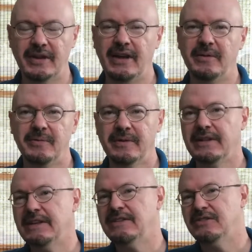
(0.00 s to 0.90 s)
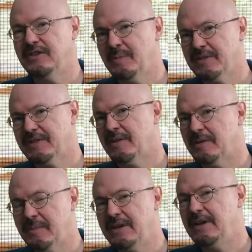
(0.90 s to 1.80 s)
and it really
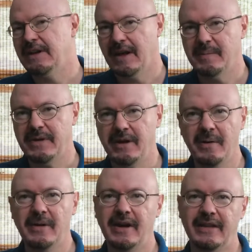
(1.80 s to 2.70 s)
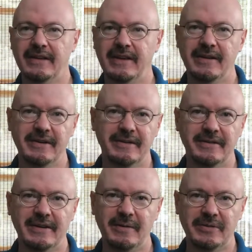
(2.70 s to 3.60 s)
jump-started me and got me going on the character
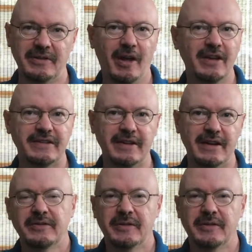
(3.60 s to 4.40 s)
that I was lost on.